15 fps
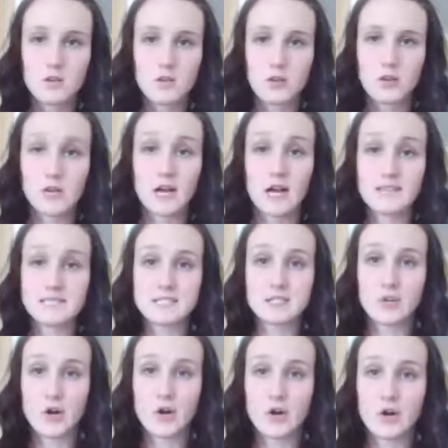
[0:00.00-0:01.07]
your
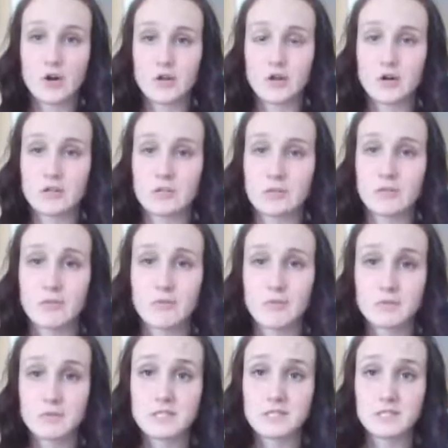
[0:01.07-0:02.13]
ID card or to be
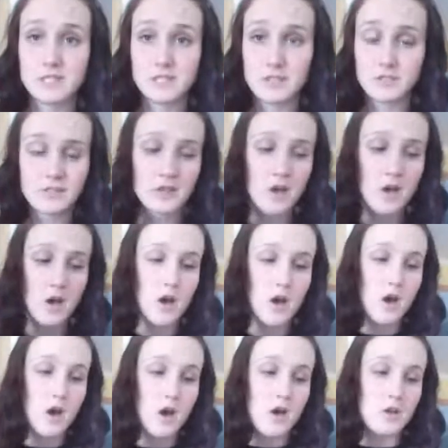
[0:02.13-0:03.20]
enrolled in DEERS,
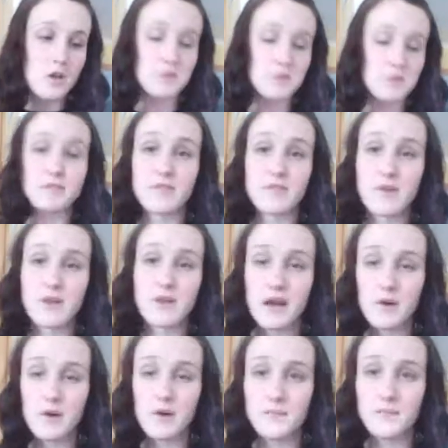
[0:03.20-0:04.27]
you have to fill
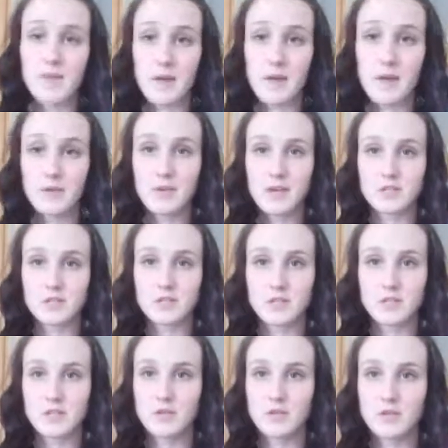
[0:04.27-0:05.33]
out the
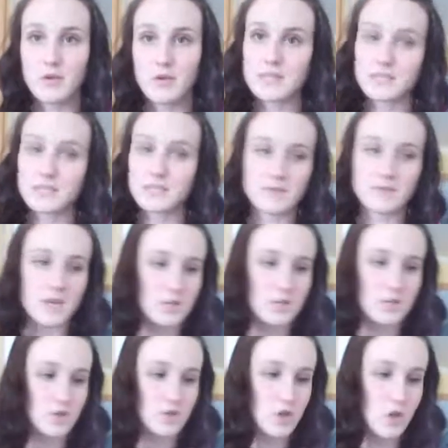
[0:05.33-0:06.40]
application for
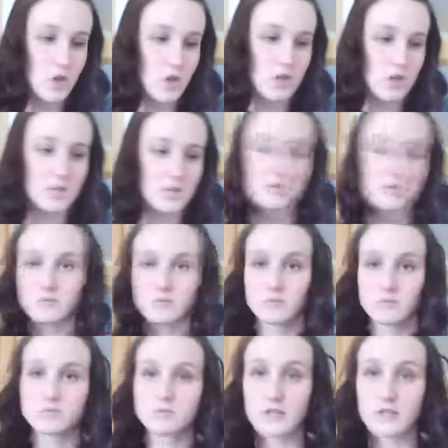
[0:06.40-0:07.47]
identification card
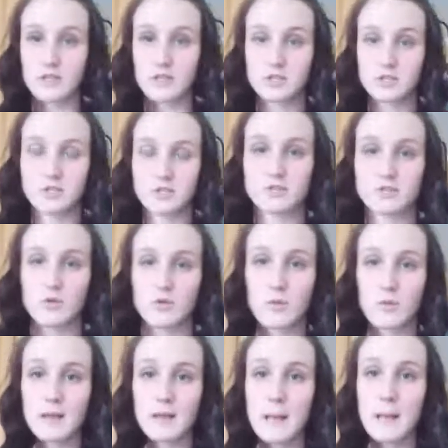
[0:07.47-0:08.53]
/ DEERS
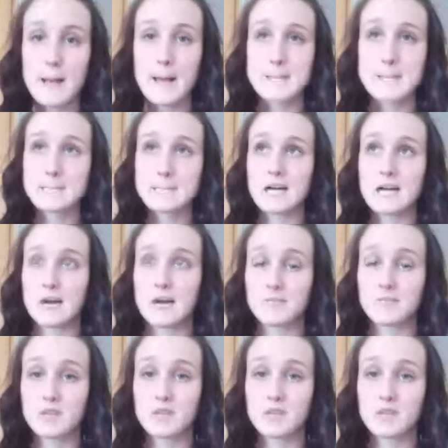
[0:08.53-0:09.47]
enrollment. Um,